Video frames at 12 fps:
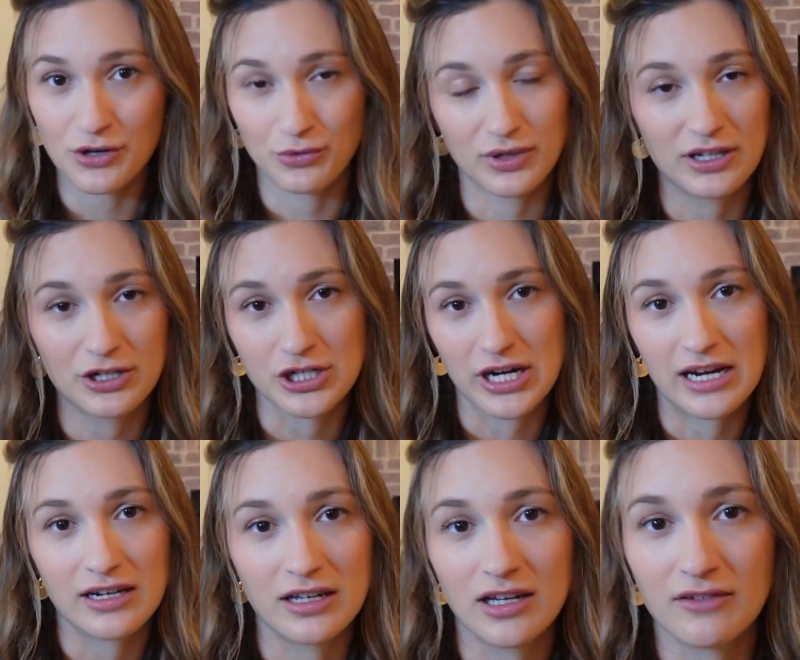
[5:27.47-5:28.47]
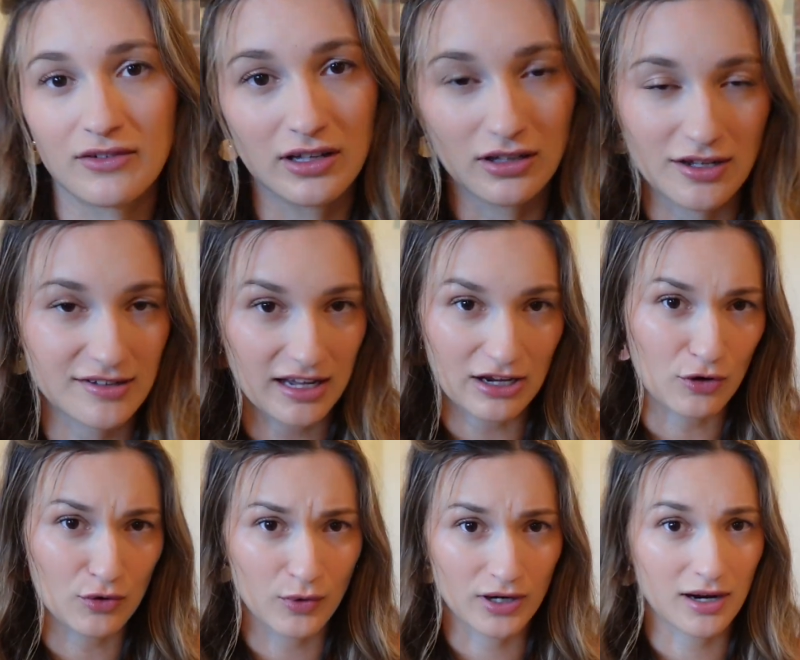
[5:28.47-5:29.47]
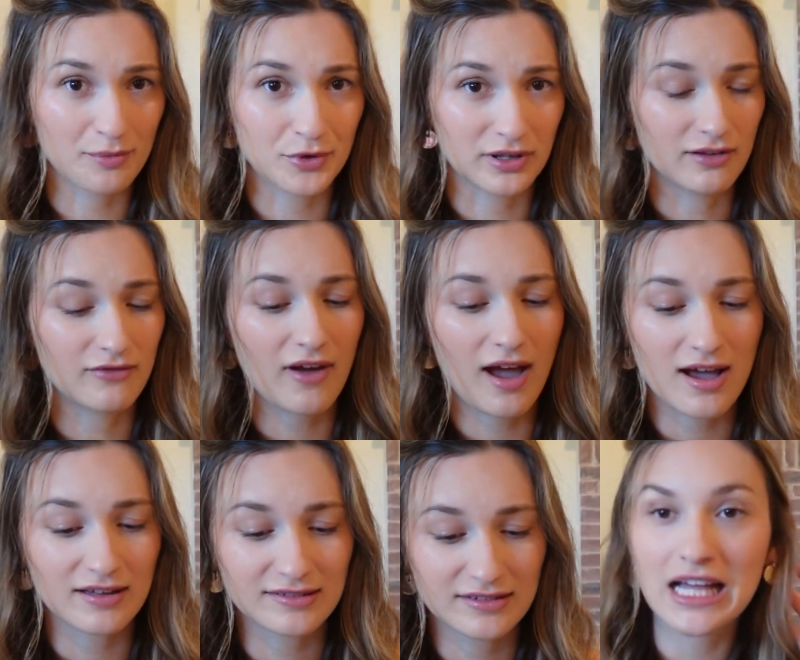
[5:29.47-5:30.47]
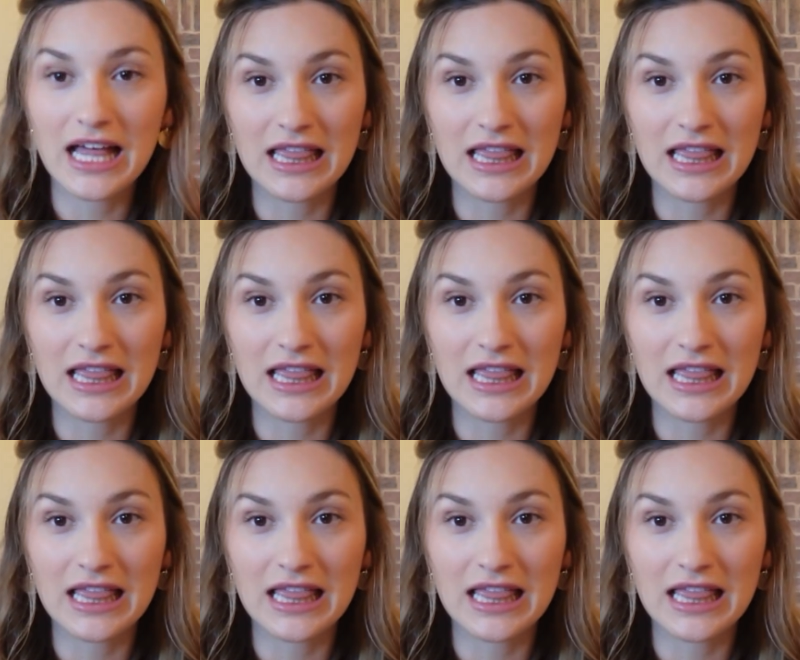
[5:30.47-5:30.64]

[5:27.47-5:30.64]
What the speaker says: Really creative. It looks like it would work up really fast.